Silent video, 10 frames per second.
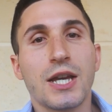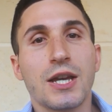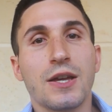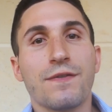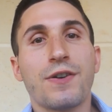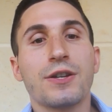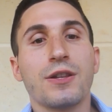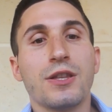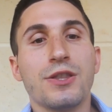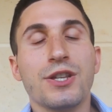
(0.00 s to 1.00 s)
And
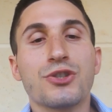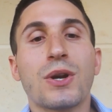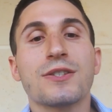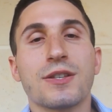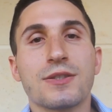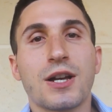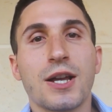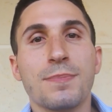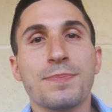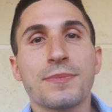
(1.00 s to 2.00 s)
finally, the transit
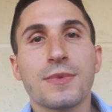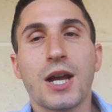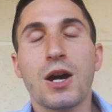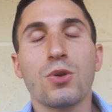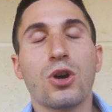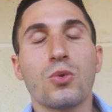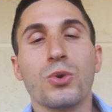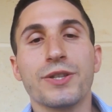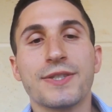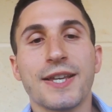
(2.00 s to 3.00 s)
time. How long
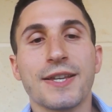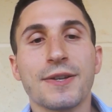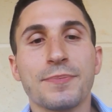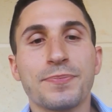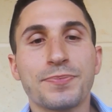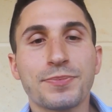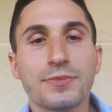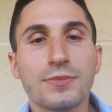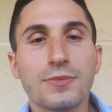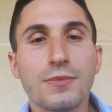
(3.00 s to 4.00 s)
would it take?
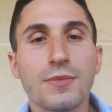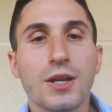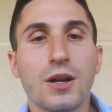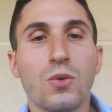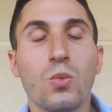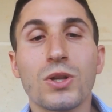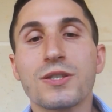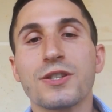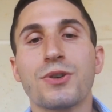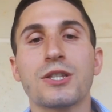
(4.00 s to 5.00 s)
Once
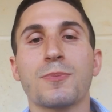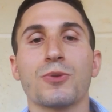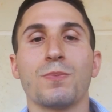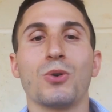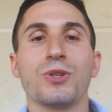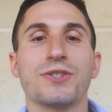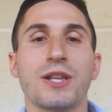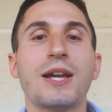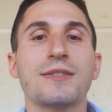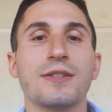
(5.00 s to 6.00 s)
the transport mode is
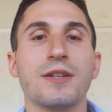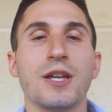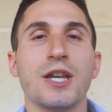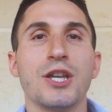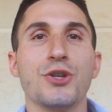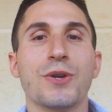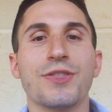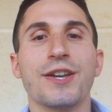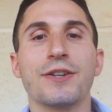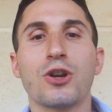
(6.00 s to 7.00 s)
selected, you can
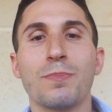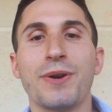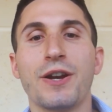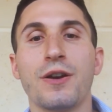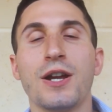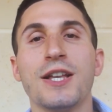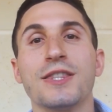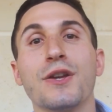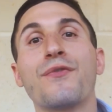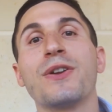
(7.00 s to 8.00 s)
then compare
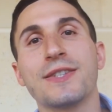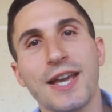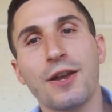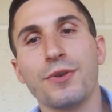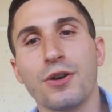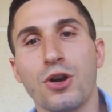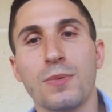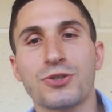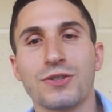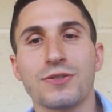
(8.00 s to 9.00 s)
different carrier
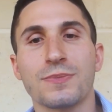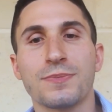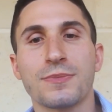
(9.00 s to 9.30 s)
options.